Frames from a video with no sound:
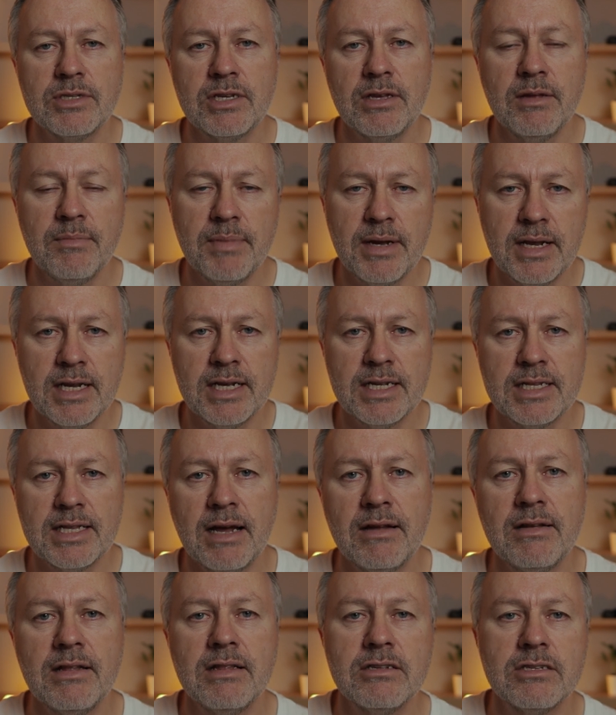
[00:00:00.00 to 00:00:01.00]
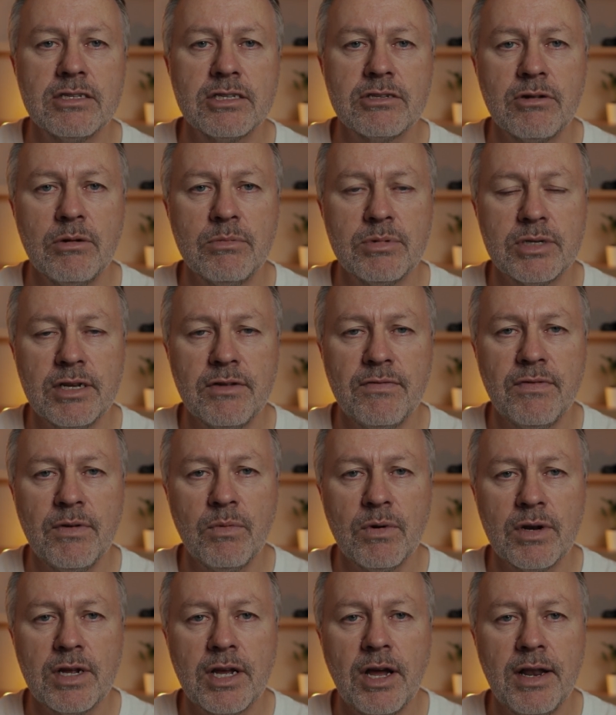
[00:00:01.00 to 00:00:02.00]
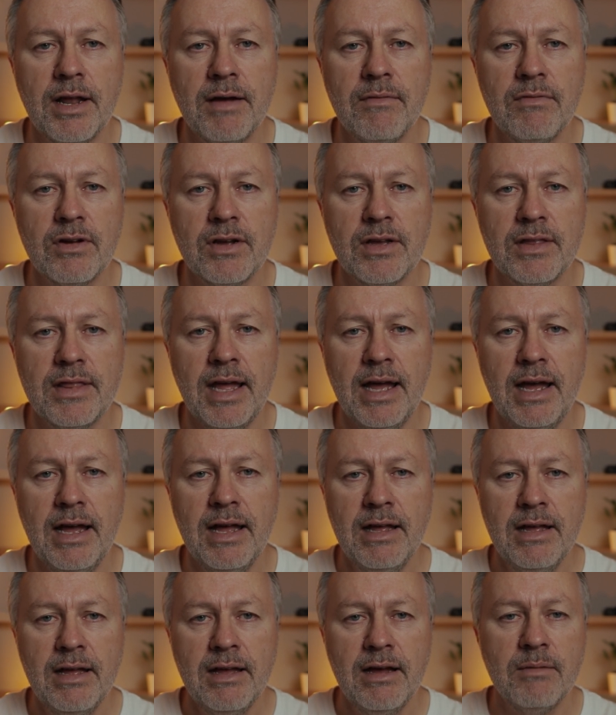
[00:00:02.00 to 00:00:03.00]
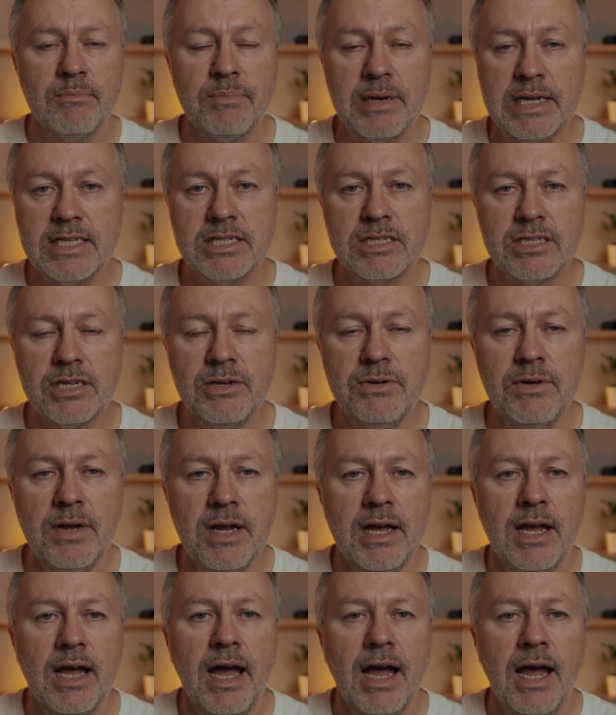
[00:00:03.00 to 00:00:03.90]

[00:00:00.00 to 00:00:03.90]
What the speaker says: so there'll be a link down in the description if you want to go and have a look at that, and please do.